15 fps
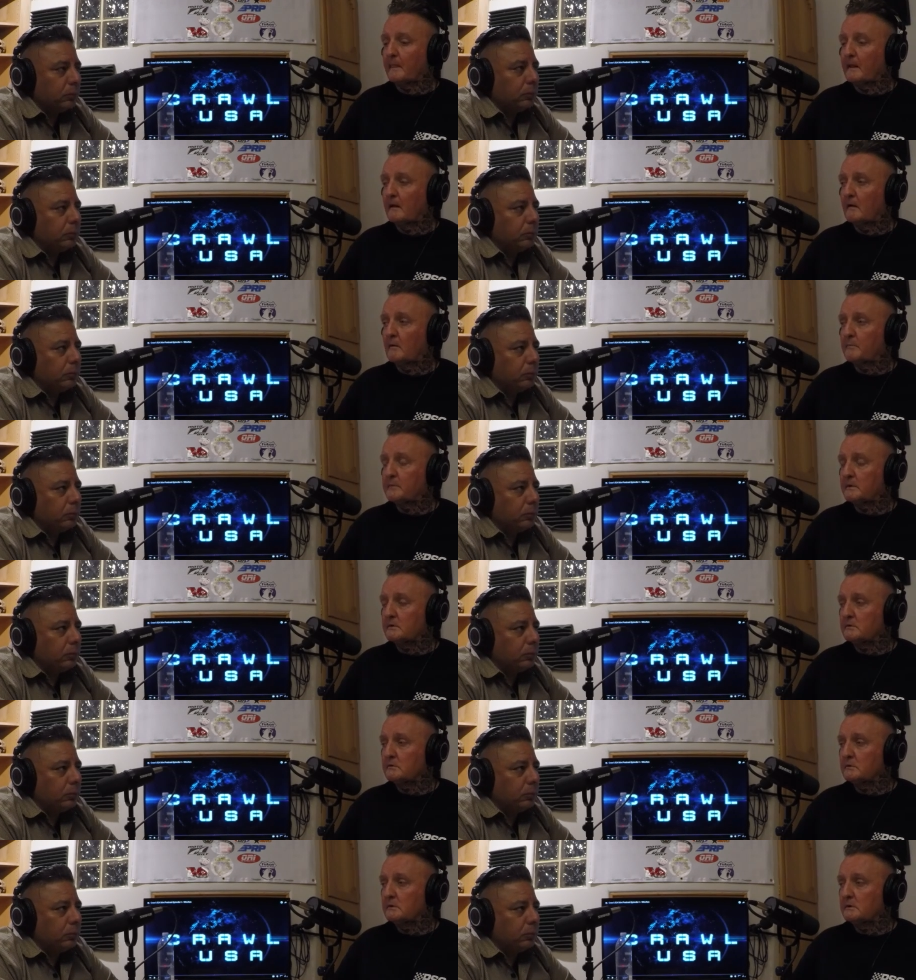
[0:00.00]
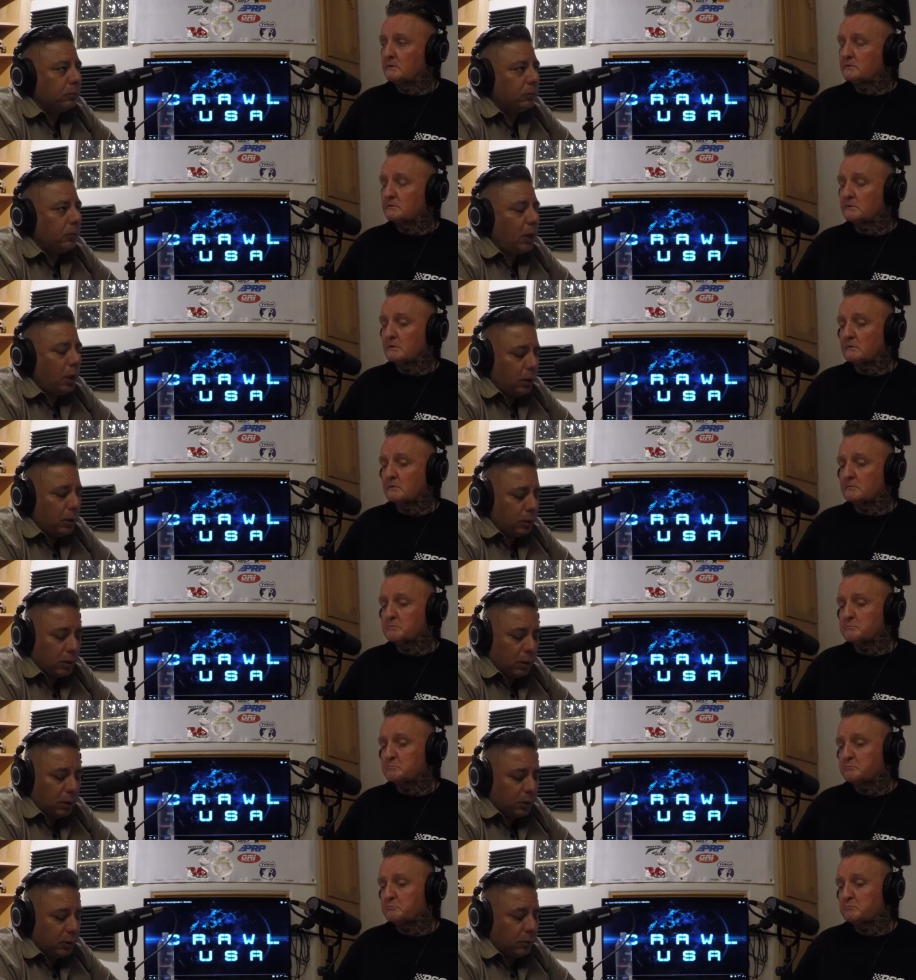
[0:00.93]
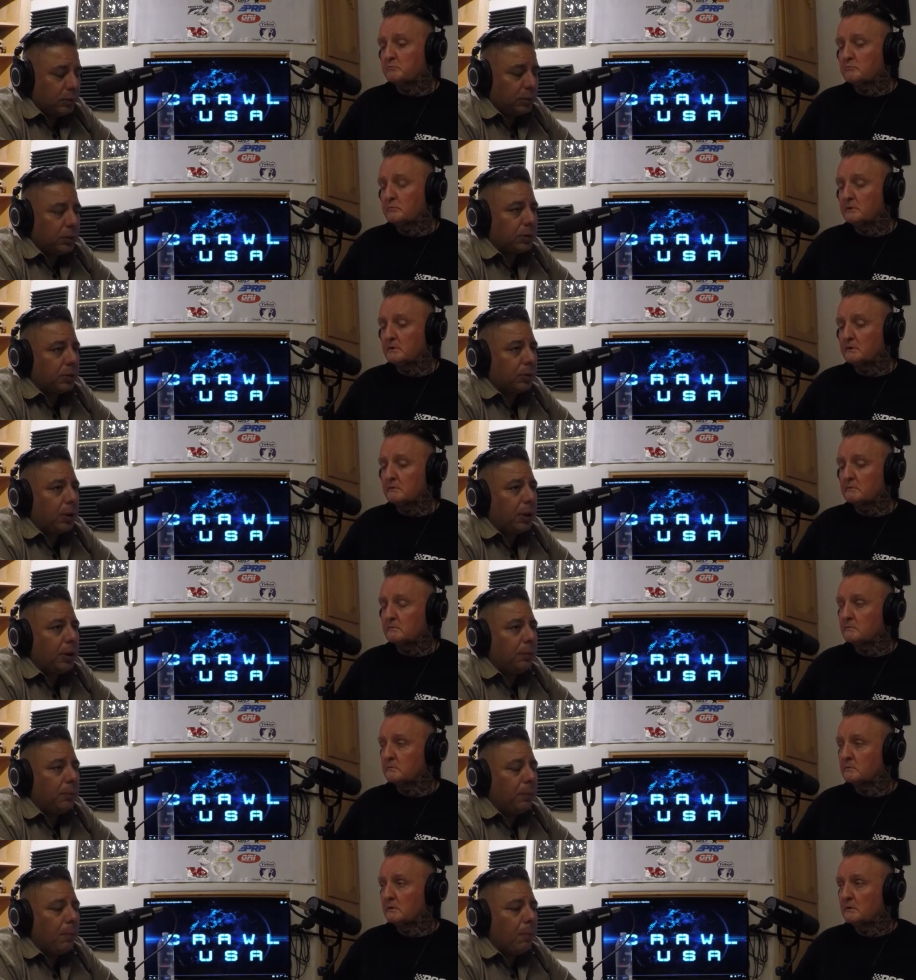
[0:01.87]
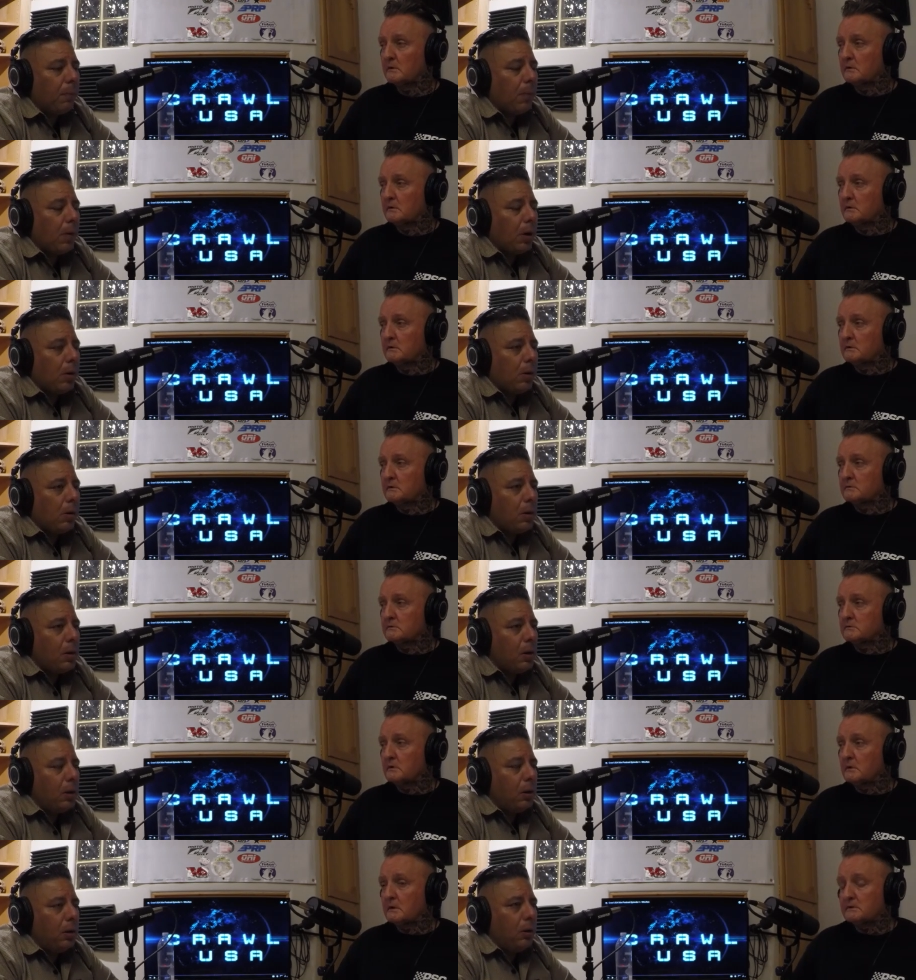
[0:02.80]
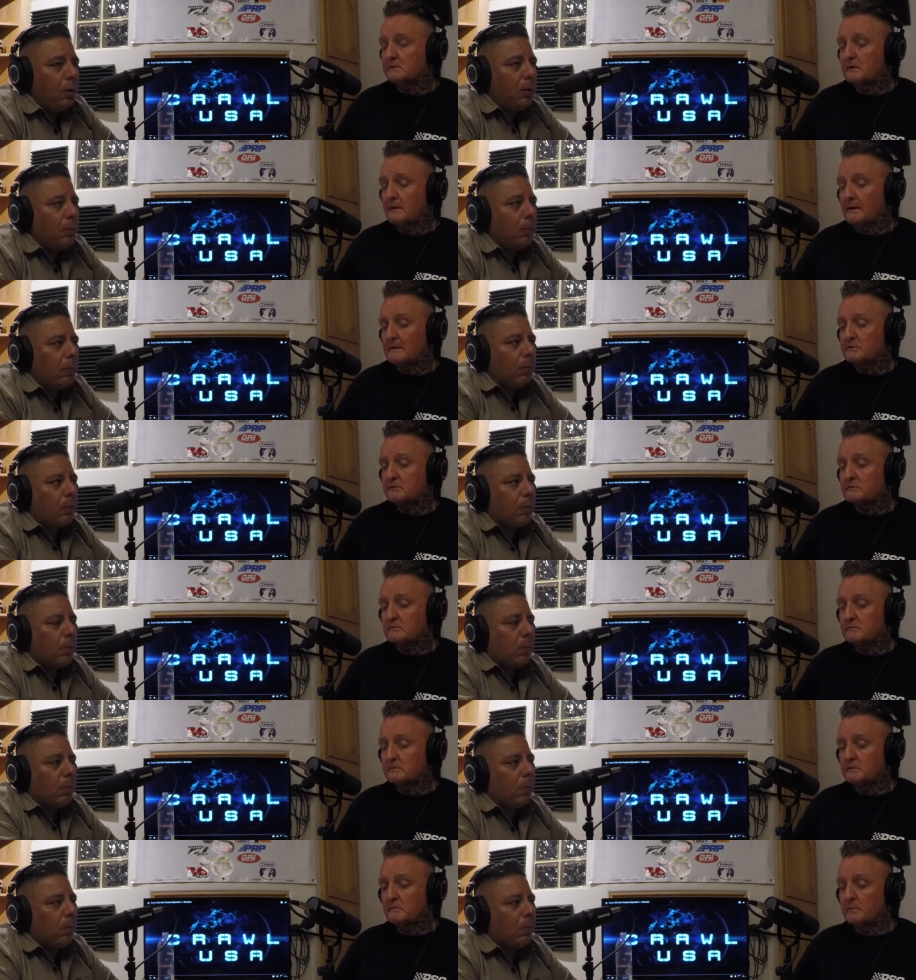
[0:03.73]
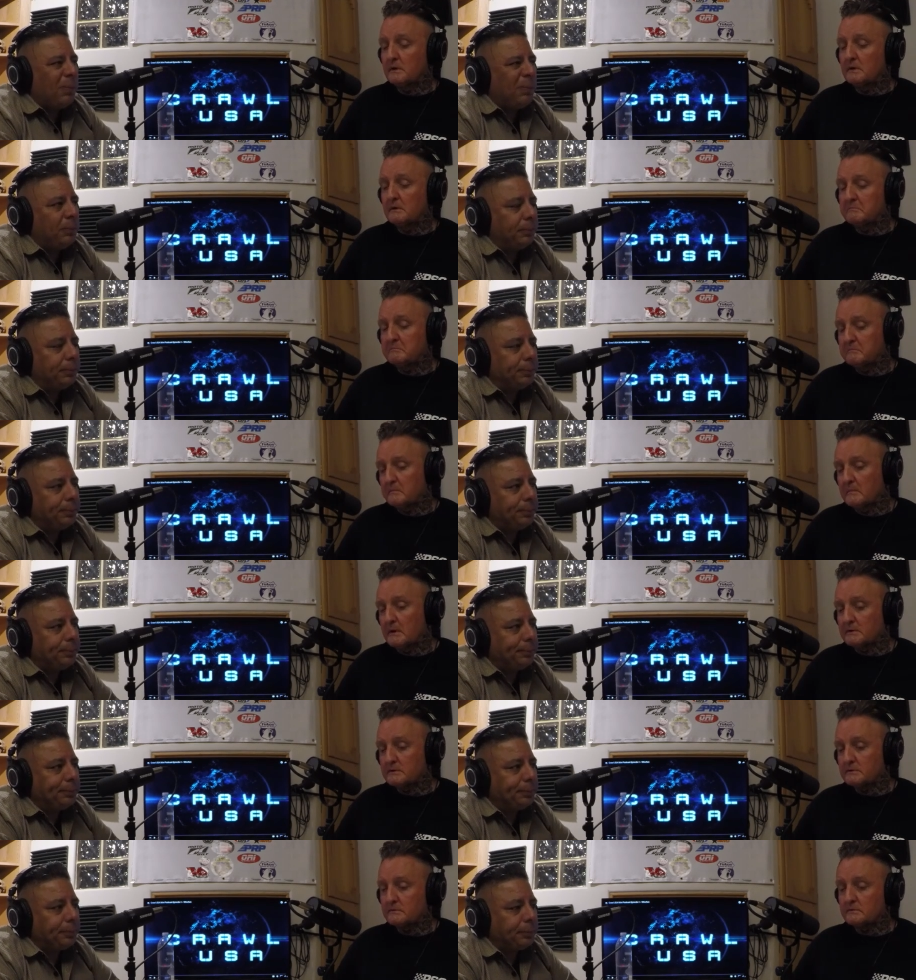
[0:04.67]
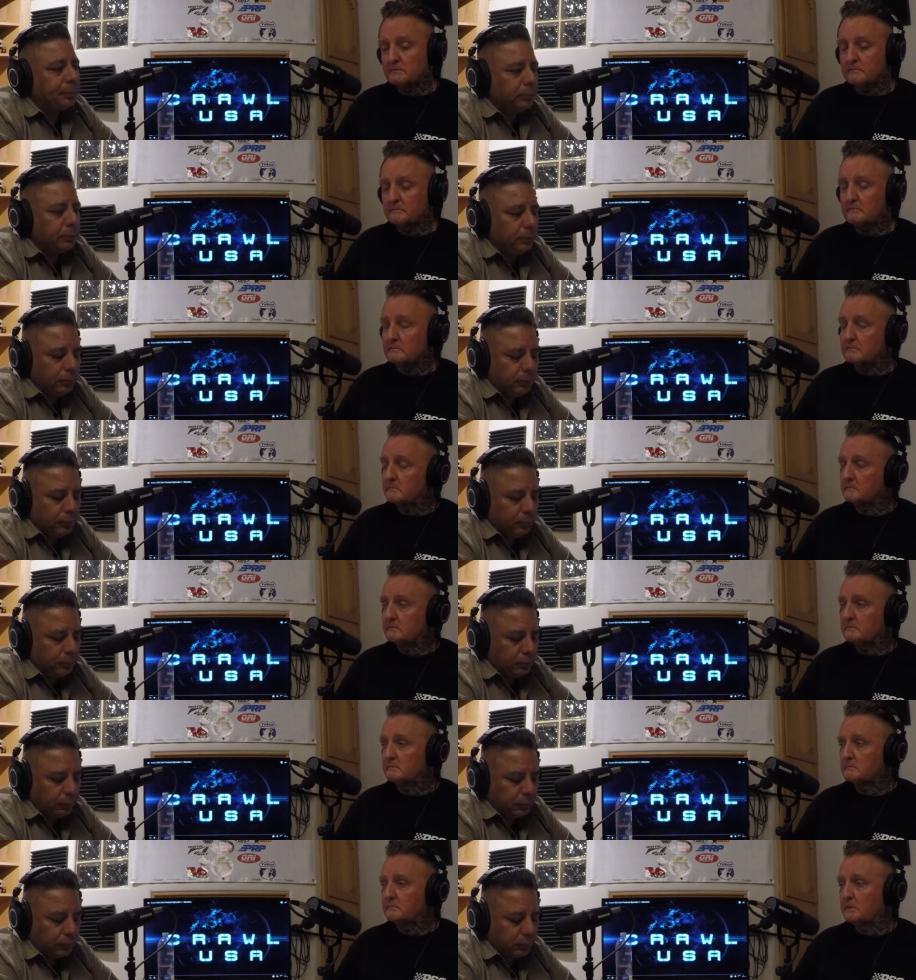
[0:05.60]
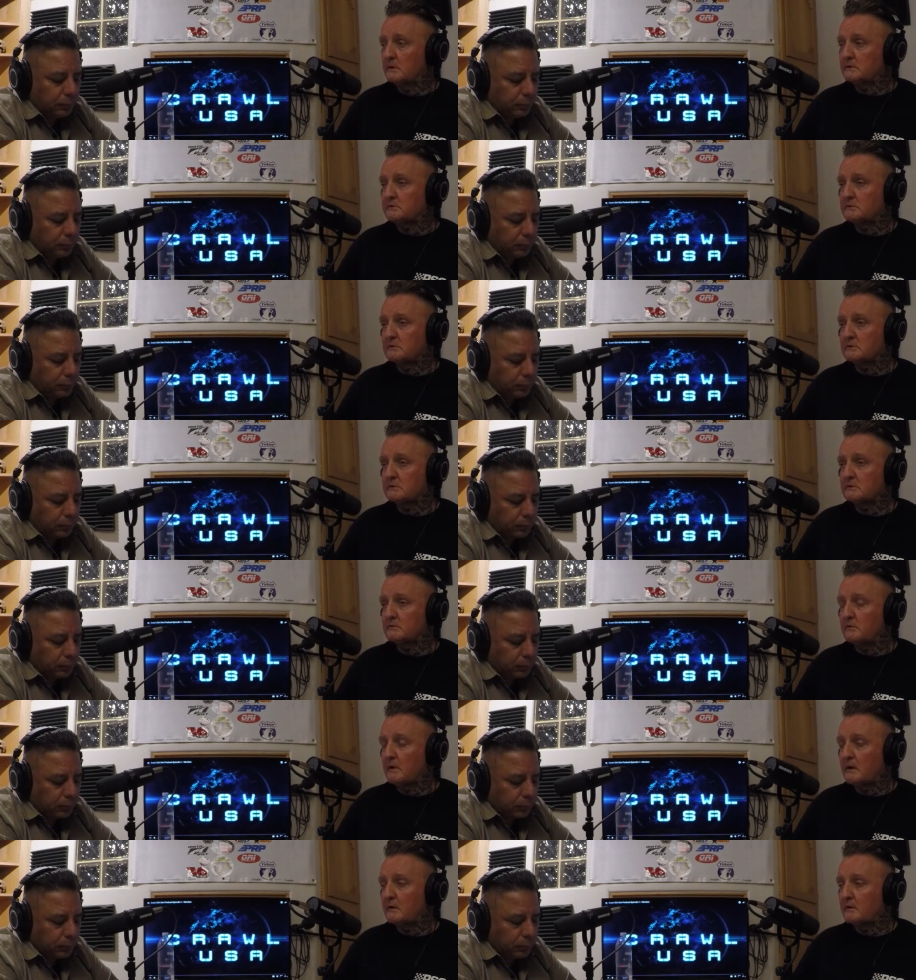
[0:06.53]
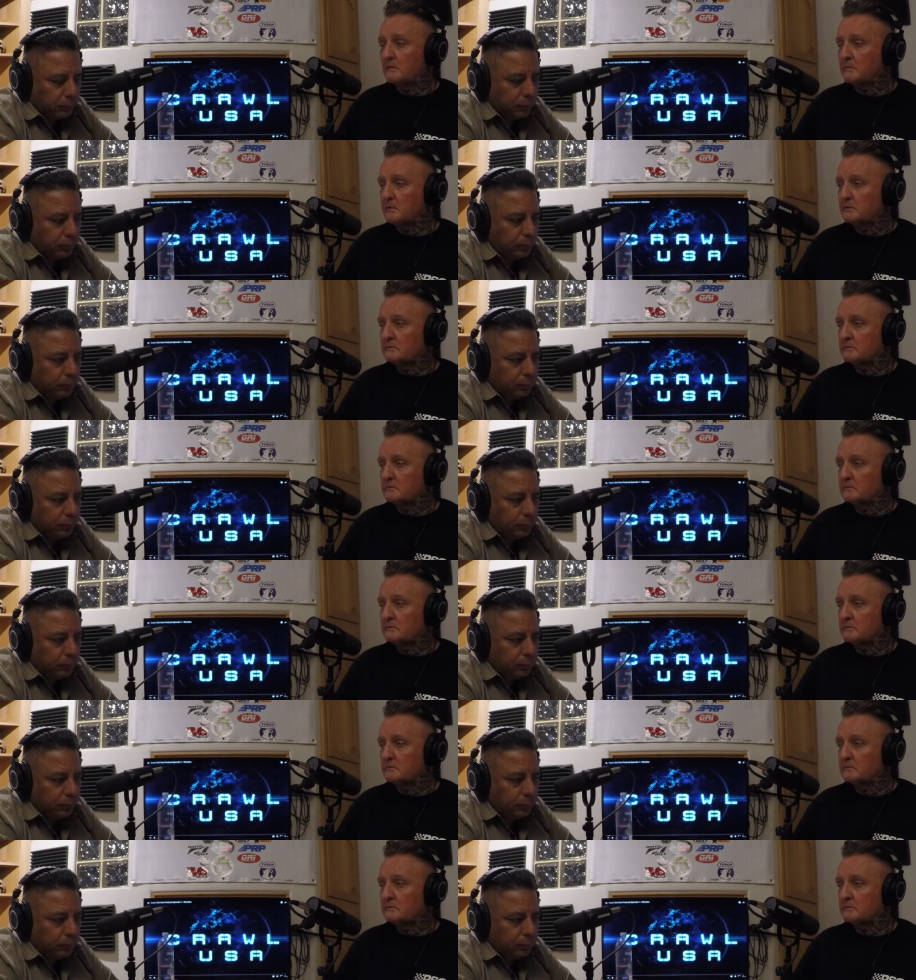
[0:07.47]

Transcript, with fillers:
Speaker 1: help that you need. So, yeah, and talk to you, which is you know, great. So like I said, that's to me that's that's just as valuable.